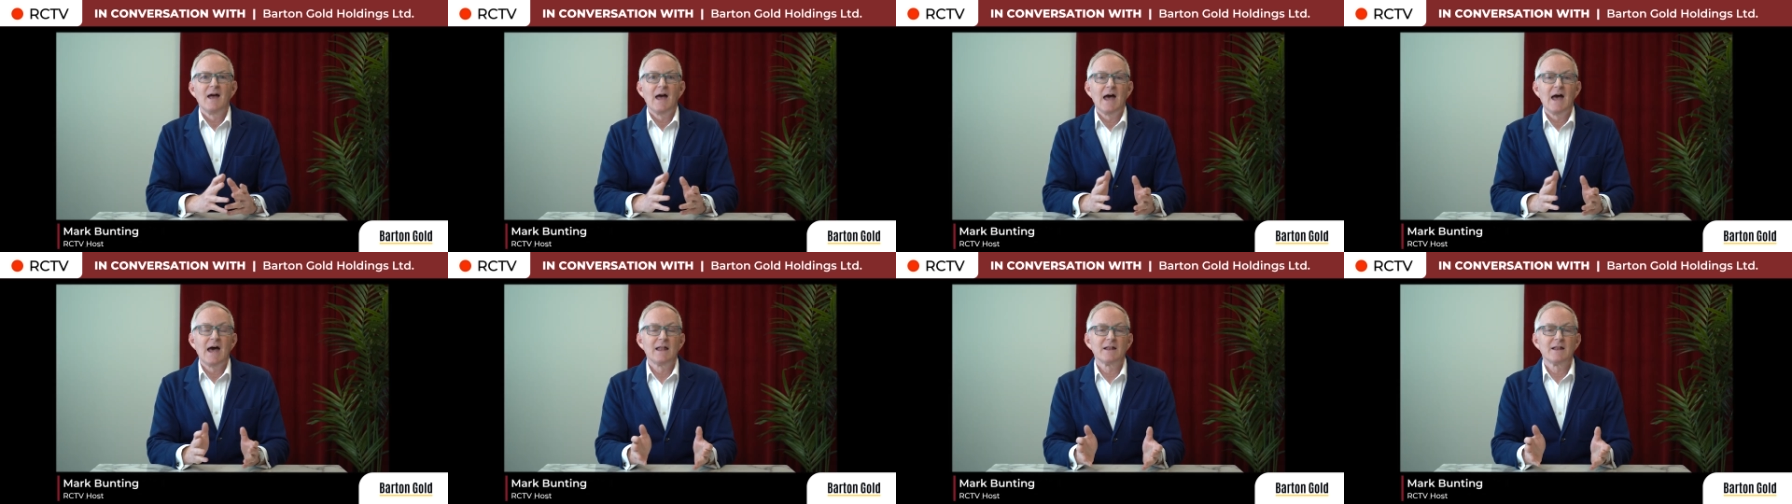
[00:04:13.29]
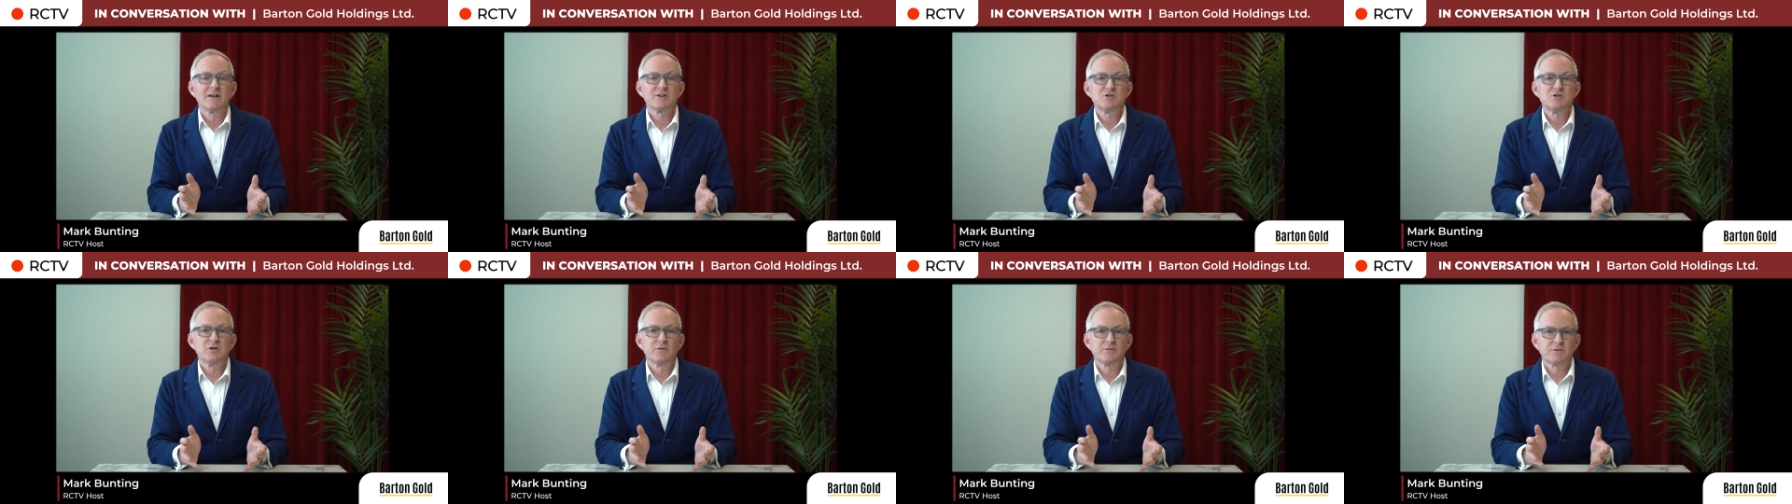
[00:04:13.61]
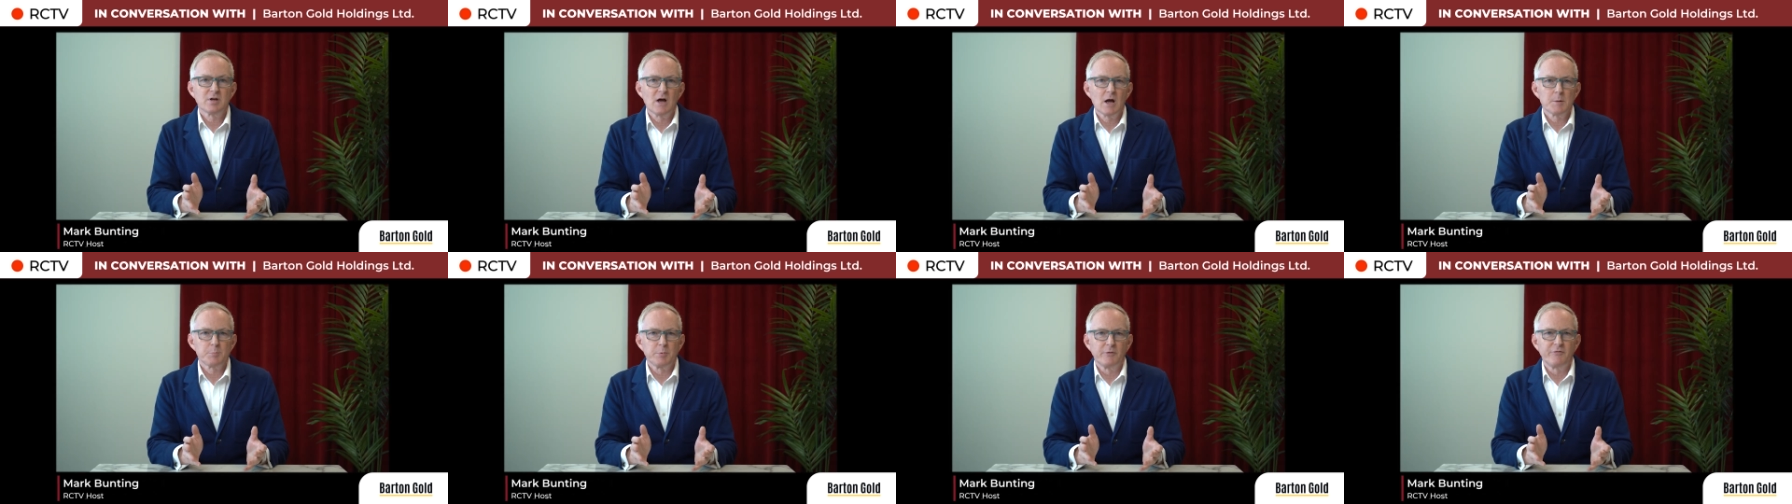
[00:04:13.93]
Alex, you've
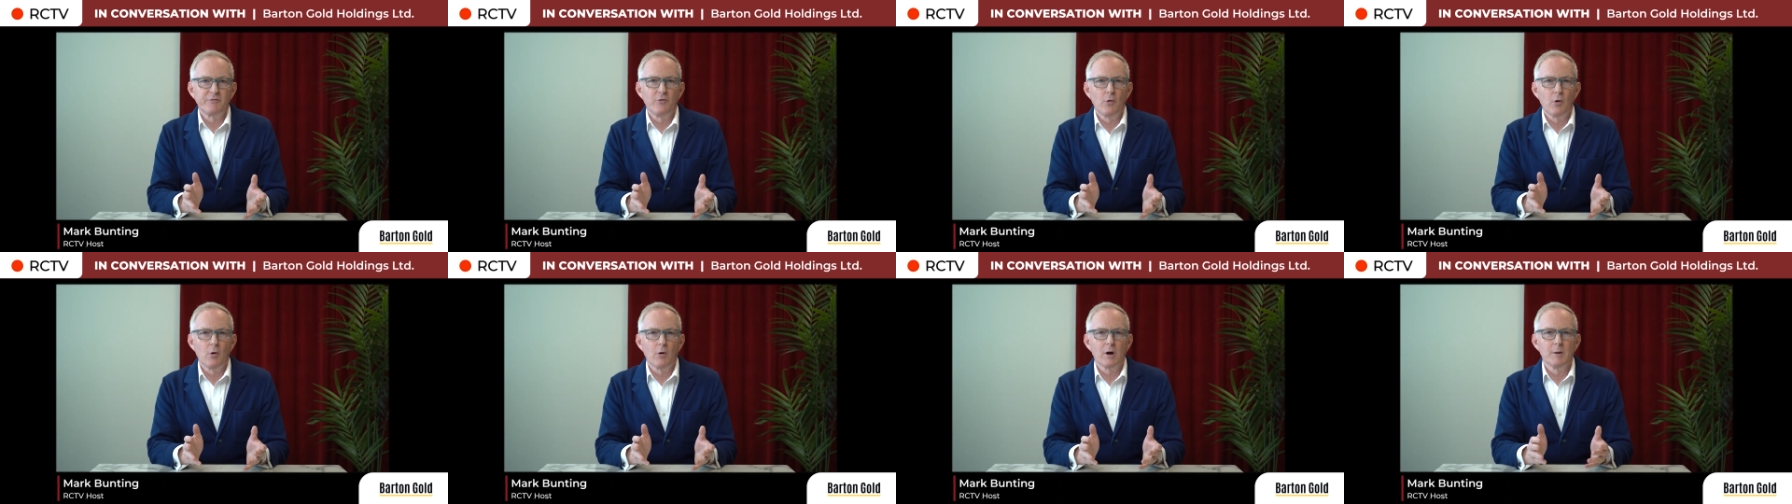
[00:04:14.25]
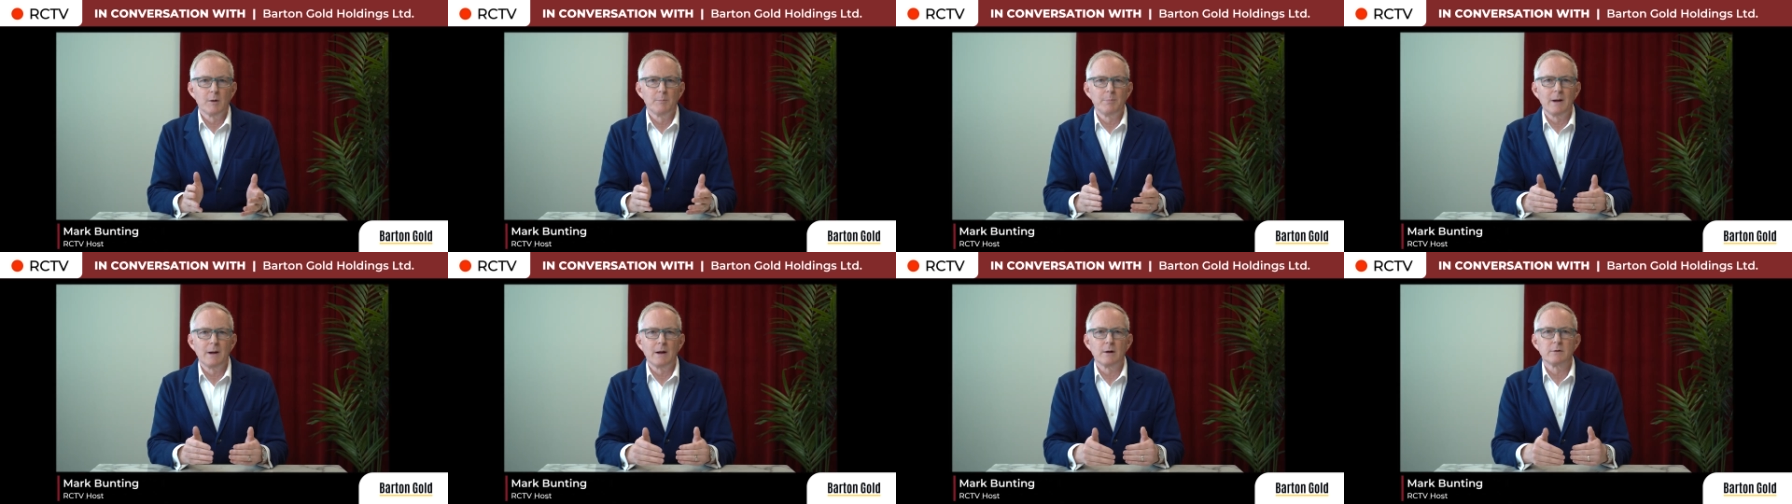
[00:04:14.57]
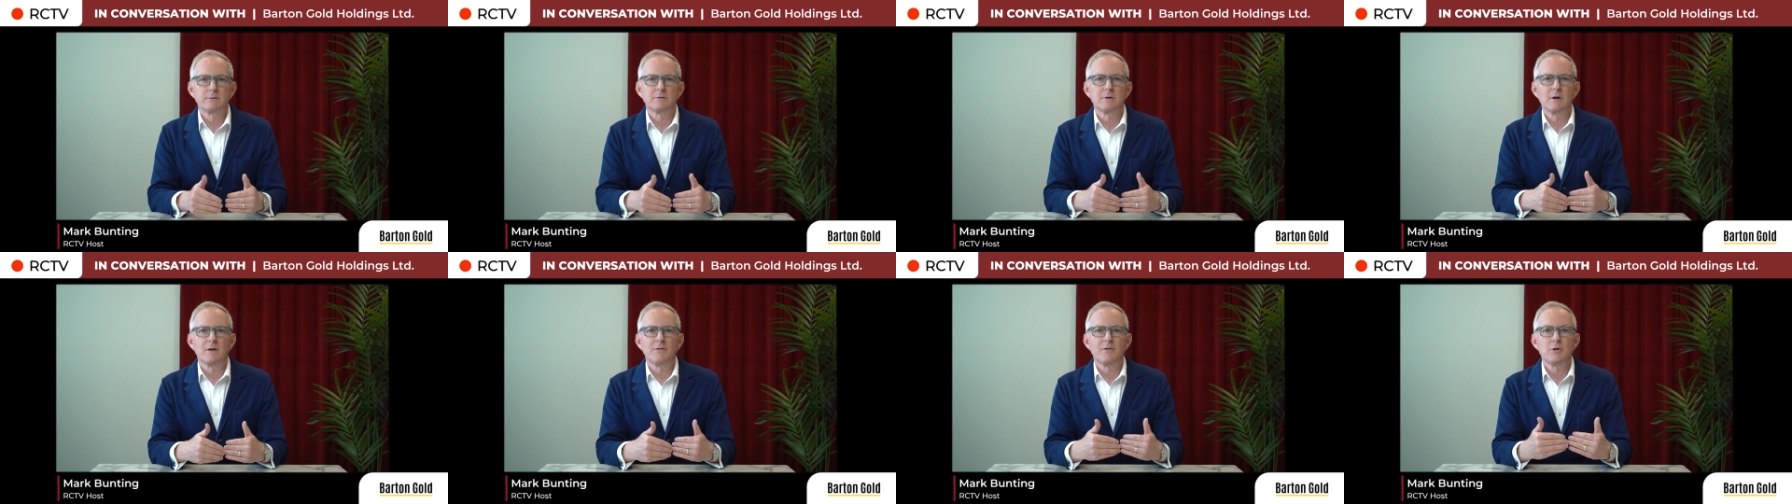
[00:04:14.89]
talked before
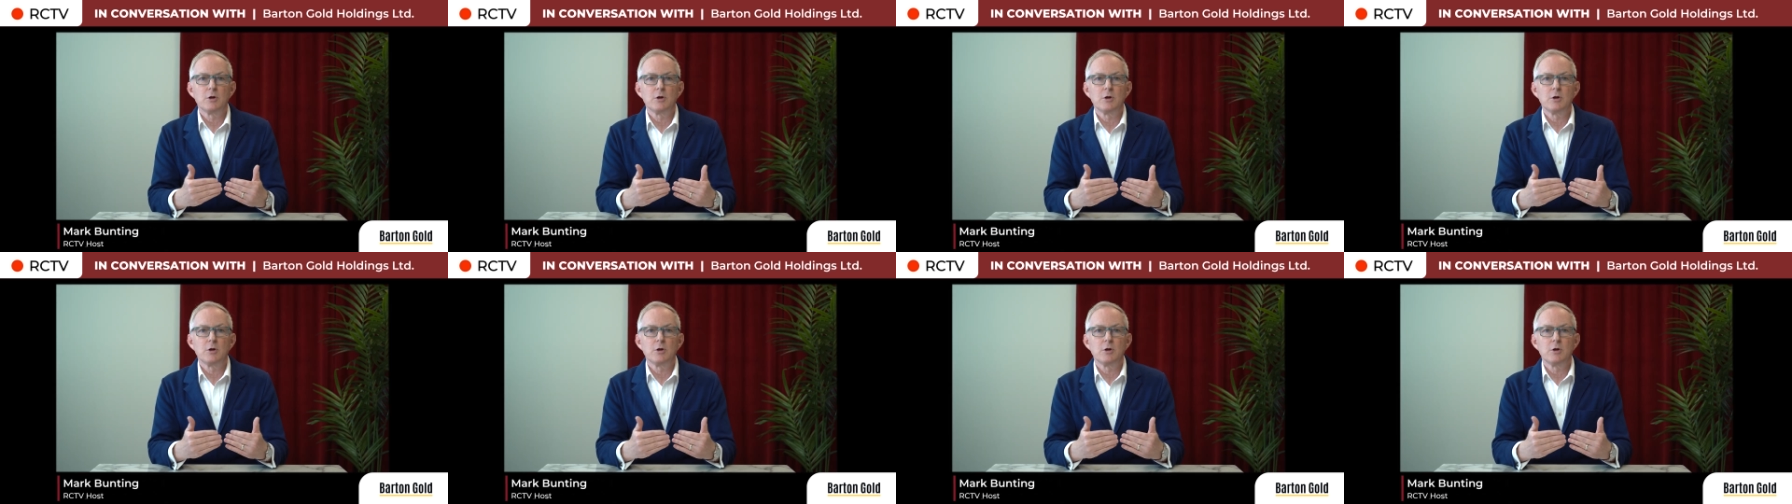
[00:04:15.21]
about the